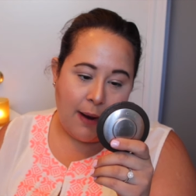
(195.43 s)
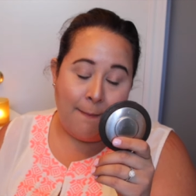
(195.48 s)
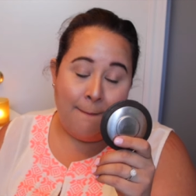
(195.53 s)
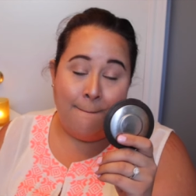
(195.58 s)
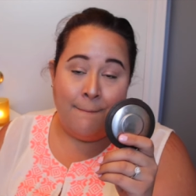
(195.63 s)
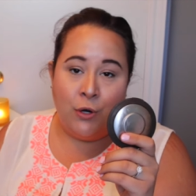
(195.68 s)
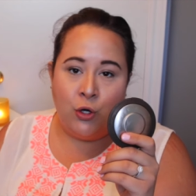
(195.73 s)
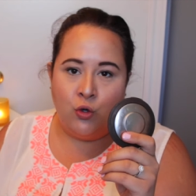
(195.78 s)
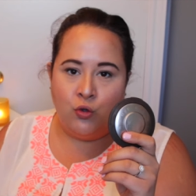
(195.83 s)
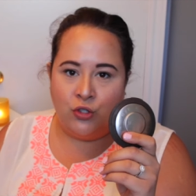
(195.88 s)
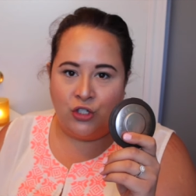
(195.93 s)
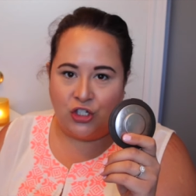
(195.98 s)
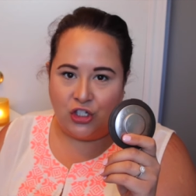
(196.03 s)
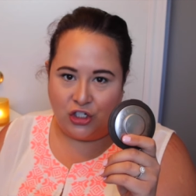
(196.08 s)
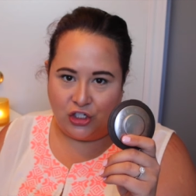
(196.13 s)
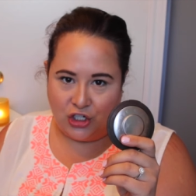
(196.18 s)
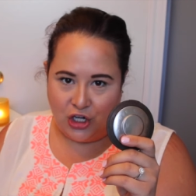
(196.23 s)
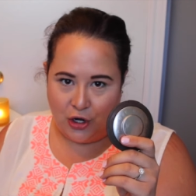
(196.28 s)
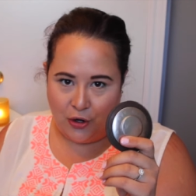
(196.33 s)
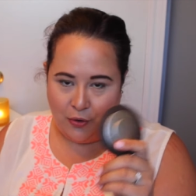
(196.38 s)

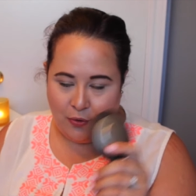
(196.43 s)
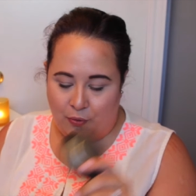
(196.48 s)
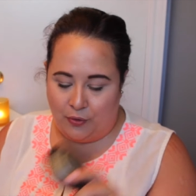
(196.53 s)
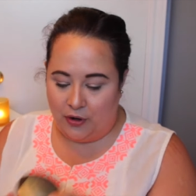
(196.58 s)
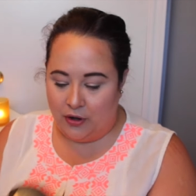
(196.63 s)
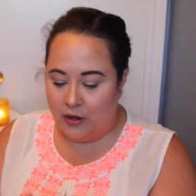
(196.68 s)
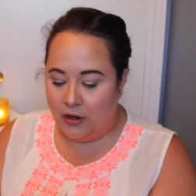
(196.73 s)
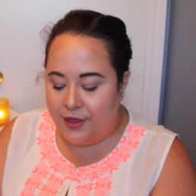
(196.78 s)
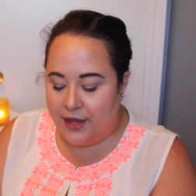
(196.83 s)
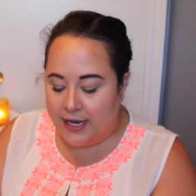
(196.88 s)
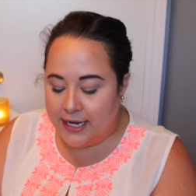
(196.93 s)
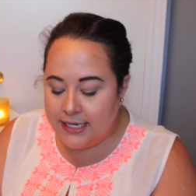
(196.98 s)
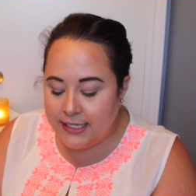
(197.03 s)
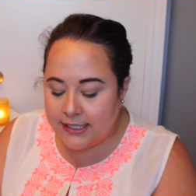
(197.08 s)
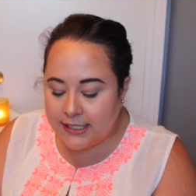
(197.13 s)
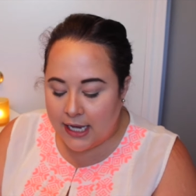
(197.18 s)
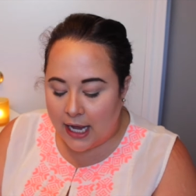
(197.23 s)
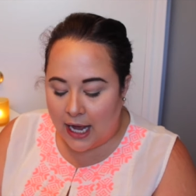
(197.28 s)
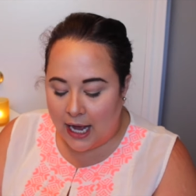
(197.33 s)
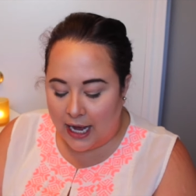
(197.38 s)
Moonstone.
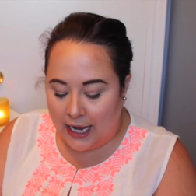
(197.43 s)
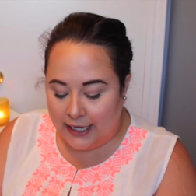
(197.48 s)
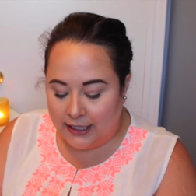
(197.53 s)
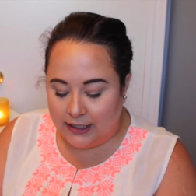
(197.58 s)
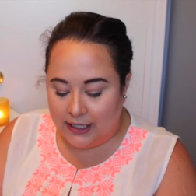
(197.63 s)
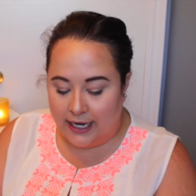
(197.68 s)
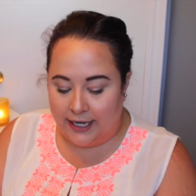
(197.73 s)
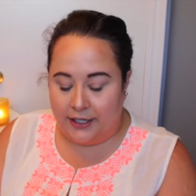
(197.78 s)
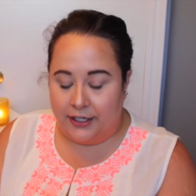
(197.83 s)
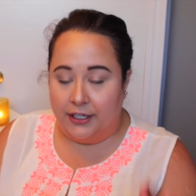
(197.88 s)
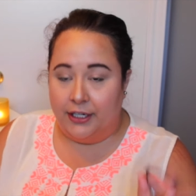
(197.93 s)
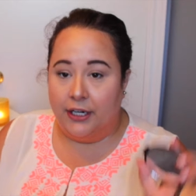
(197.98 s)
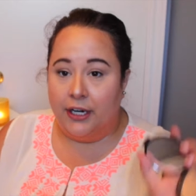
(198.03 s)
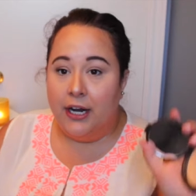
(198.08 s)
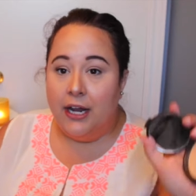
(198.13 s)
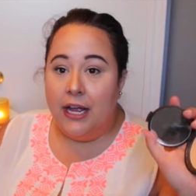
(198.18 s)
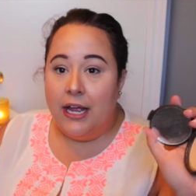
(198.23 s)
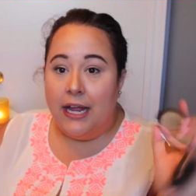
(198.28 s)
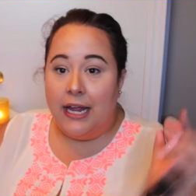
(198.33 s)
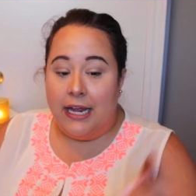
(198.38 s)
This
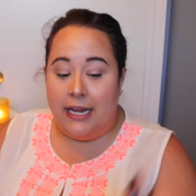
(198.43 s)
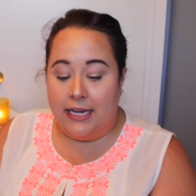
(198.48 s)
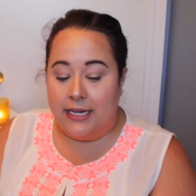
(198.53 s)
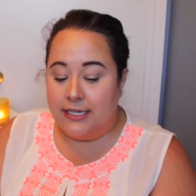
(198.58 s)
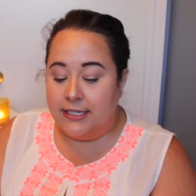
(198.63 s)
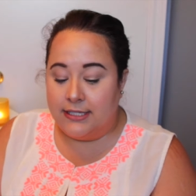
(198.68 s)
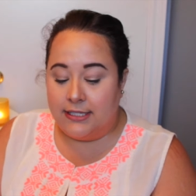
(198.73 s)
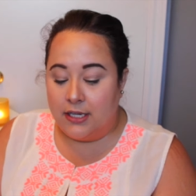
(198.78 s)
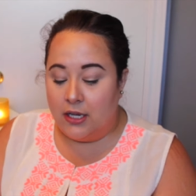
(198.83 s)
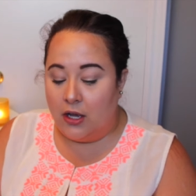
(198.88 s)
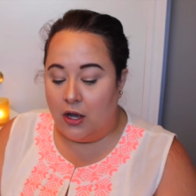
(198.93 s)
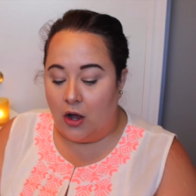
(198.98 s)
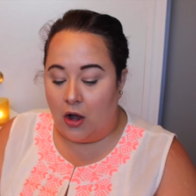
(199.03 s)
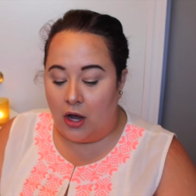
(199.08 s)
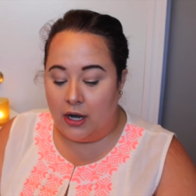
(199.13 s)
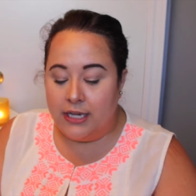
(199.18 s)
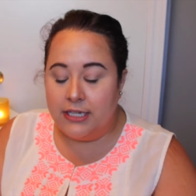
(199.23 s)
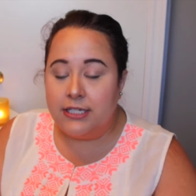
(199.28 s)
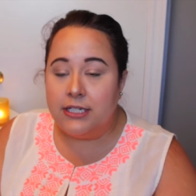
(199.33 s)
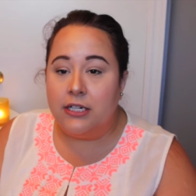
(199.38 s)
highlighter is,
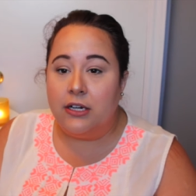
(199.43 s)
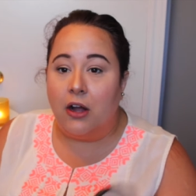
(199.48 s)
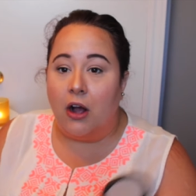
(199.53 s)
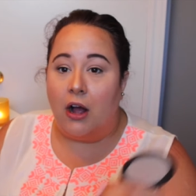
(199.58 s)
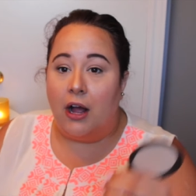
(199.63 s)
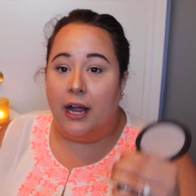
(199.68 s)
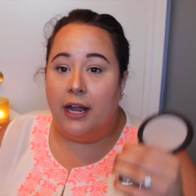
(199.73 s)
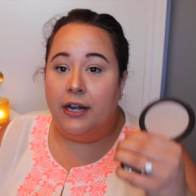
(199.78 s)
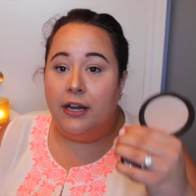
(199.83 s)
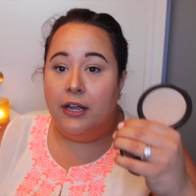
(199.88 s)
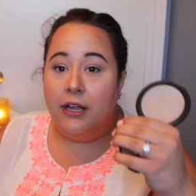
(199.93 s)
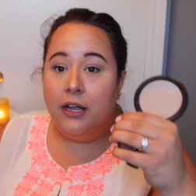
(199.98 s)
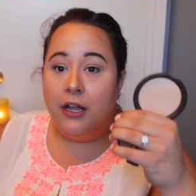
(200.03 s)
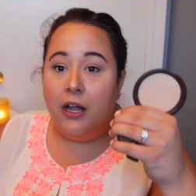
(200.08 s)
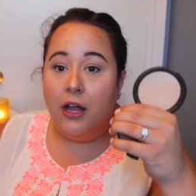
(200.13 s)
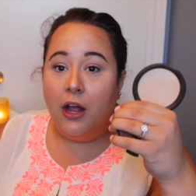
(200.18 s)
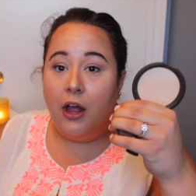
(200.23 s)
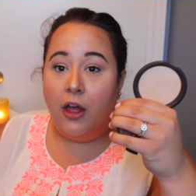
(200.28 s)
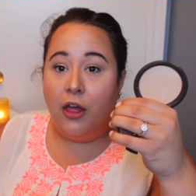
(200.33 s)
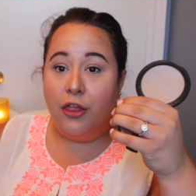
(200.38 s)
honest to God,
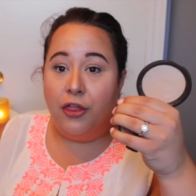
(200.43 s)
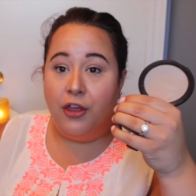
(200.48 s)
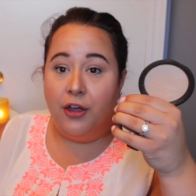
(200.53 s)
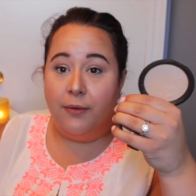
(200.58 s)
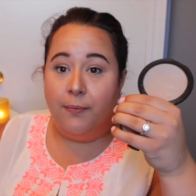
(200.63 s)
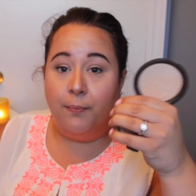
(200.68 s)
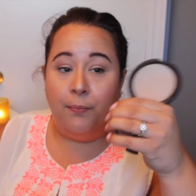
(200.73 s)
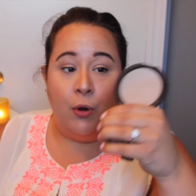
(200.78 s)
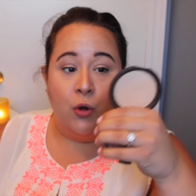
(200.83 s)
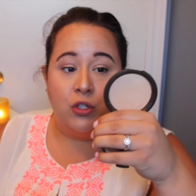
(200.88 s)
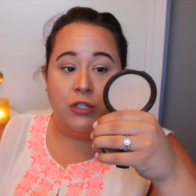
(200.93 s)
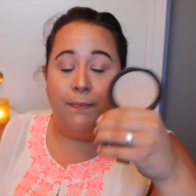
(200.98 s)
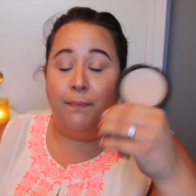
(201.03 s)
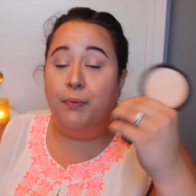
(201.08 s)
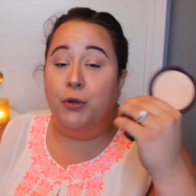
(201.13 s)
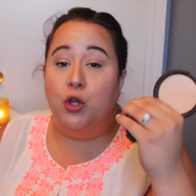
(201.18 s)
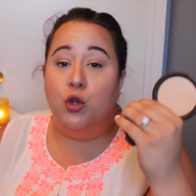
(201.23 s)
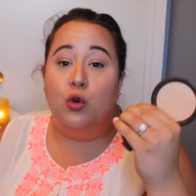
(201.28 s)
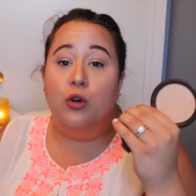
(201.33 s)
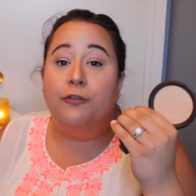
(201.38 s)
the
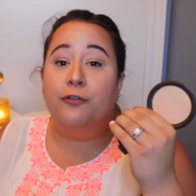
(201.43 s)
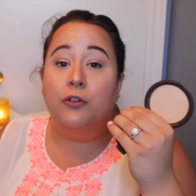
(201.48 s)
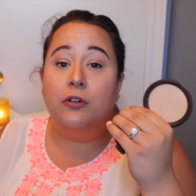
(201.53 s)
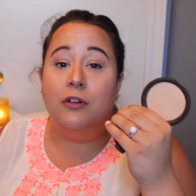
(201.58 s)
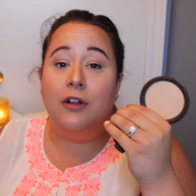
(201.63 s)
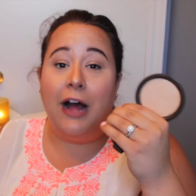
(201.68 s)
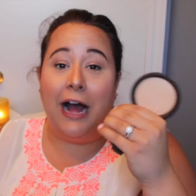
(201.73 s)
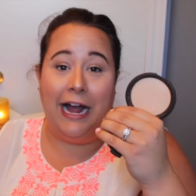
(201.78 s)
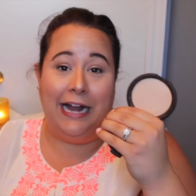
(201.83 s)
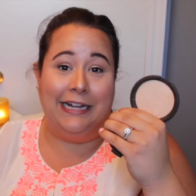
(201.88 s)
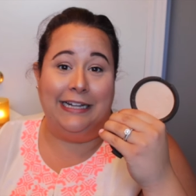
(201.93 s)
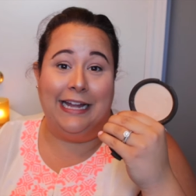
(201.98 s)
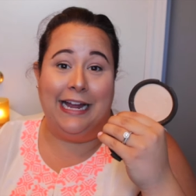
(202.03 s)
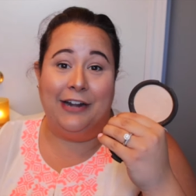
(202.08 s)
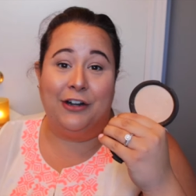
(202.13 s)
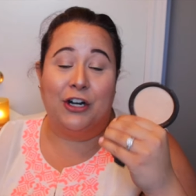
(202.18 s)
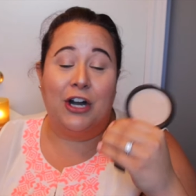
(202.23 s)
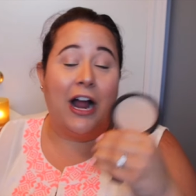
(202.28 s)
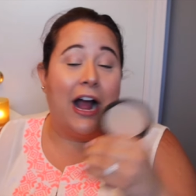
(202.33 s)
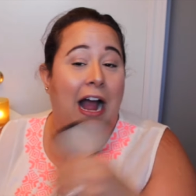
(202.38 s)
most beautiful
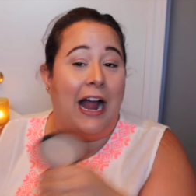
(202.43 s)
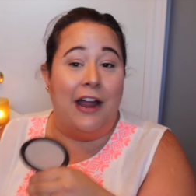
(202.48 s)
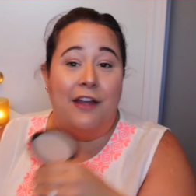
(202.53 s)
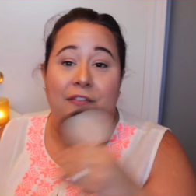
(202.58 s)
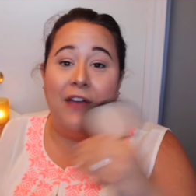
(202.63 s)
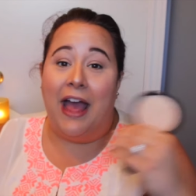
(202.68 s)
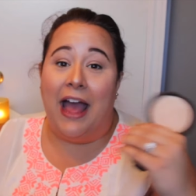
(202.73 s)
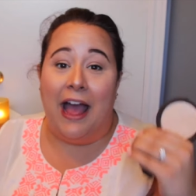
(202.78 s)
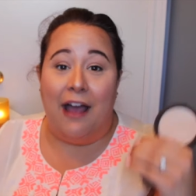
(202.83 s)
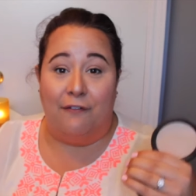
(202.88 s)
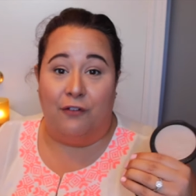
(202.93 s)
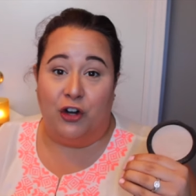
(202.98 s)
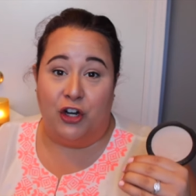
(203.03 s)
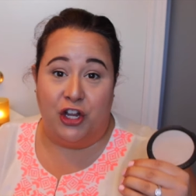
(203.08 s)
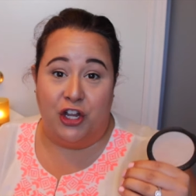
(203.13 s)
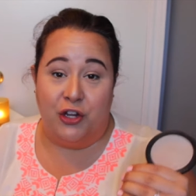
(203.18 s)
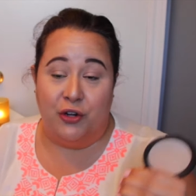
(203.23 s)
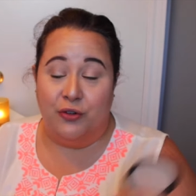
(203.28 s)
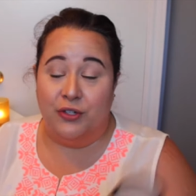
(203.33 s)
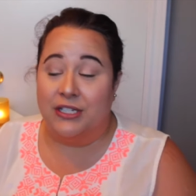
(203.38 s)
highlighter I've ever
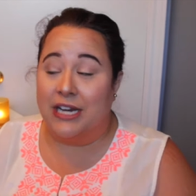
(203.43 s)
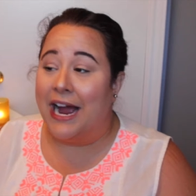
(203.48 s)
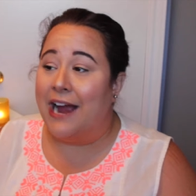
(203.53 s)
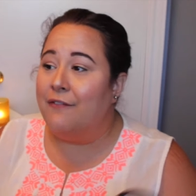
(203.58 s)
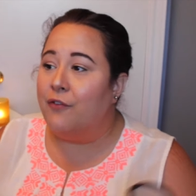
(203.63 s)
used.